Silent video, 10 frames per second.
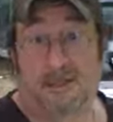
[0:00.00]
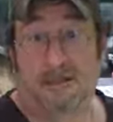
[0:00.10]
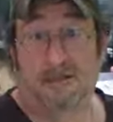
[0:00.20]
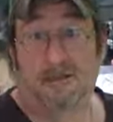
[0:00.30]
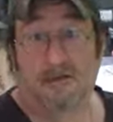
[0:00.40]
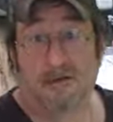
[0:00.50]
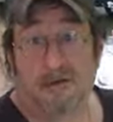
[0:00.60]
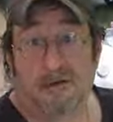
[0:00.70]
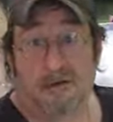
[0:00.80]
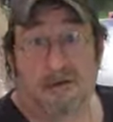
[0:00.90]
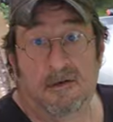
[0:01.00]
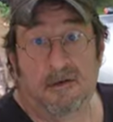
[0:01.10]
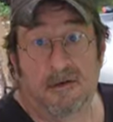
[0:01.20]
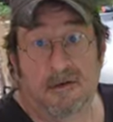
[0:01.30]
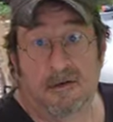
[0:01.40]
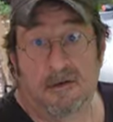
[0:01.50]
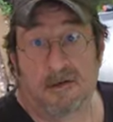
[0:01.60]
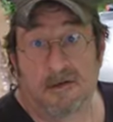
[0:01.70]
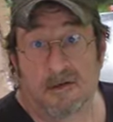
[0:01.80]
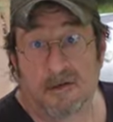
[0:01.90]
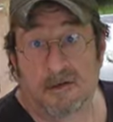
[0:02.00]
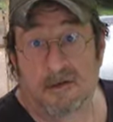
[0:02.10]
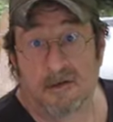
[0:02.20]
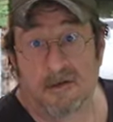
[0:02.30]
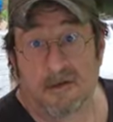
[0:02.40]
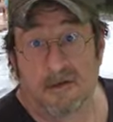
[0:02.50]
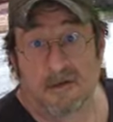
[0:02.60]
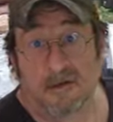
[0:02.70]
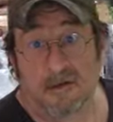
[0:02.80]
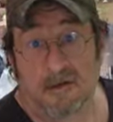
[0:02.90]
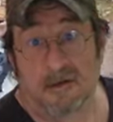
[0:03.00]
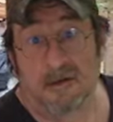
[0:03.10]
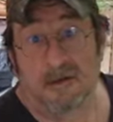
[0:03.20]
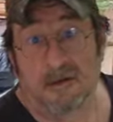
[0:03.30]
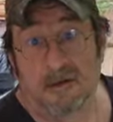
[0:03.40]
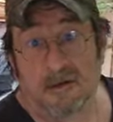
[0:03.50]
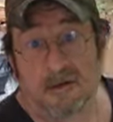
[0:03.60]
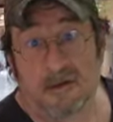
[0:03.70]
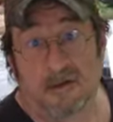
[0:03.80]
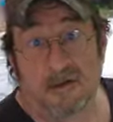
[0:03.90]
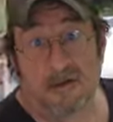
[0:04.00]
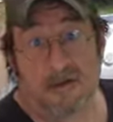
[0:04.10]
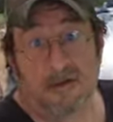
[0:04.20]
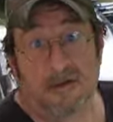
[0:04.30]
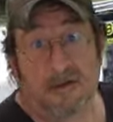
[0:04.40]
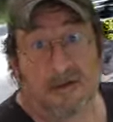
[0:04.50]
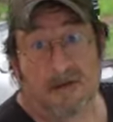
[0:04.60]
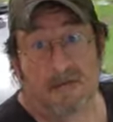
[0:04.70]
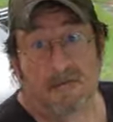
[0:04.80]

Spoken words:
Nobody speaks.